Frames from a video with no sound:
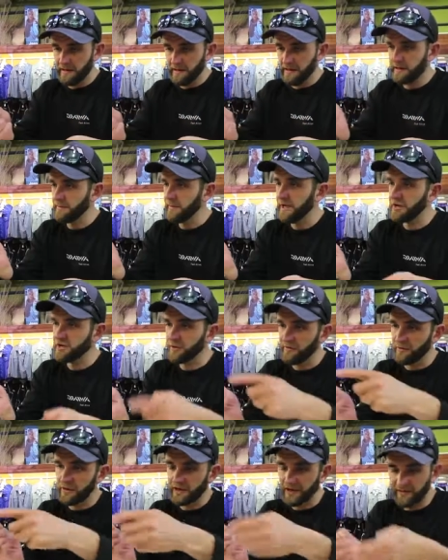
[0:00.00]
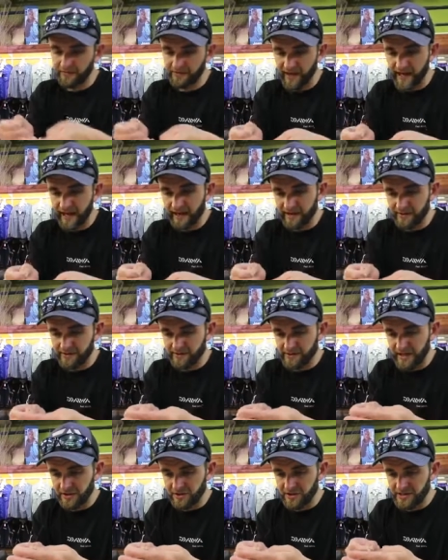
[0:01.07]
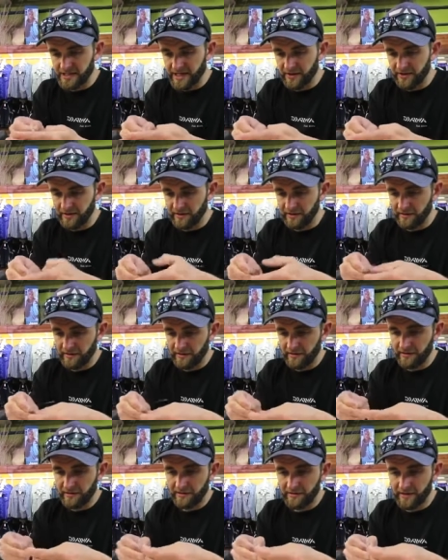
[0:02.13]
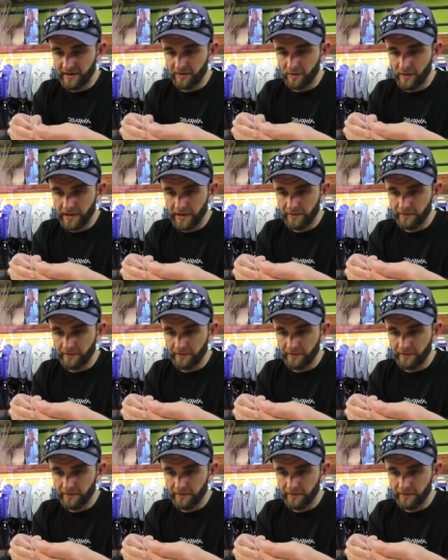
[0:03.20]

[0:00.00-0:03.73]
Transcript: And I'll make sure I've got enough tag in to actually tie the, tie the wire